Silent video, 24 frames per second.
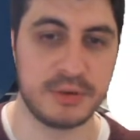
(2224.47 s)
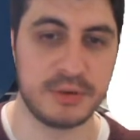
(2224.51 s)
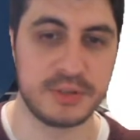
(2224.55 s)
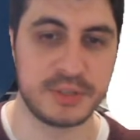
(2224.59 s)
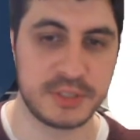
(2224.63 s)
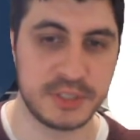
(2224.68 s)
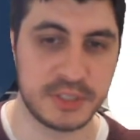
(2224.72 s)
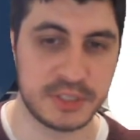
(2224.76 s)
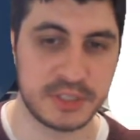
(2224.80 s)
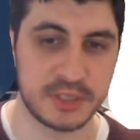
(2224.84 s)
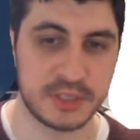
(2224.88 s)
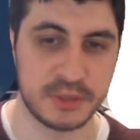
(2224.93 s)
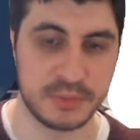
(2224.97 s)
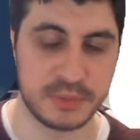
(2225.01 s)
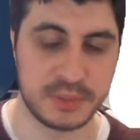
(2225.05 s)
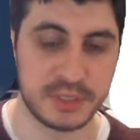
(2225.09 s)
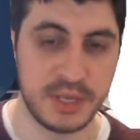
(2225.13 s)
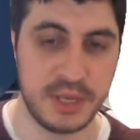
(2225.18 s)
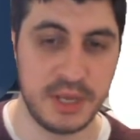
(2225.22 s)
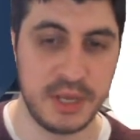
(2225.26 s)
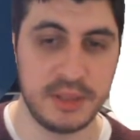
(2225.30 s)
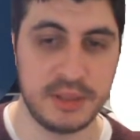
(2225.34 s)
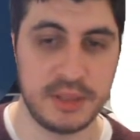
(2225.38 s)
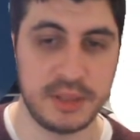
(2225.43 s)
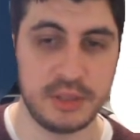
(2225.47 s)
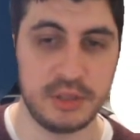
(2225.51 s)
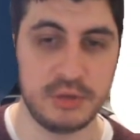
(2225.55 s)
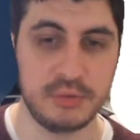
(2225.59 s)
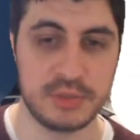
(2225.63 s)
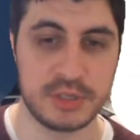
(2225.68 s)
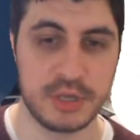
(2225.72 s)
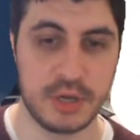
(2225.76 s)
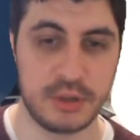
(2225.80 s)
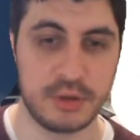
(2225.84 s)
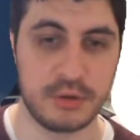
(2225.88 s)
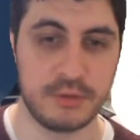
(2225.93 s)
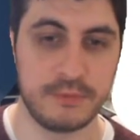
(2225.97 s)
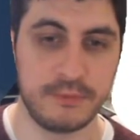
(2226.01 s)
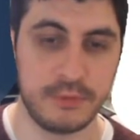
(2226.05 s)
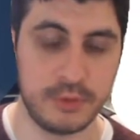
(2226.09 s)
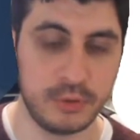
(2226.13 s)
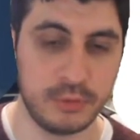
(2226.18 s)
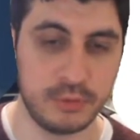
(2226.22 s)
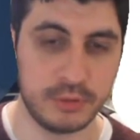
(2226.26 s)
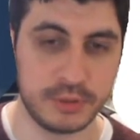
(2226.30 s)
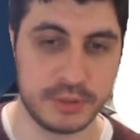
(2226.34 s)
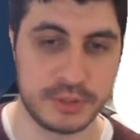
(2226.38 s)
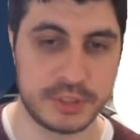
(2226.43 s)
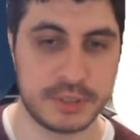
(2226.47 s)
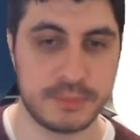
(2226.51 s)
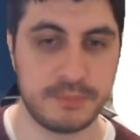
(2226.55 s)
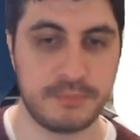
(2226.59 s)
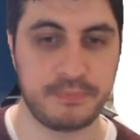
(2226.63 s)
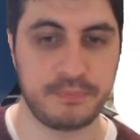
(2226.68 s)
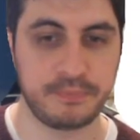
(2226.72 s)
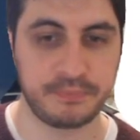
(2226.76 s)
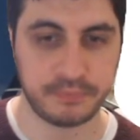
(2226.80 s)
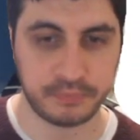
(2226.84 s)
systems that use other fuels,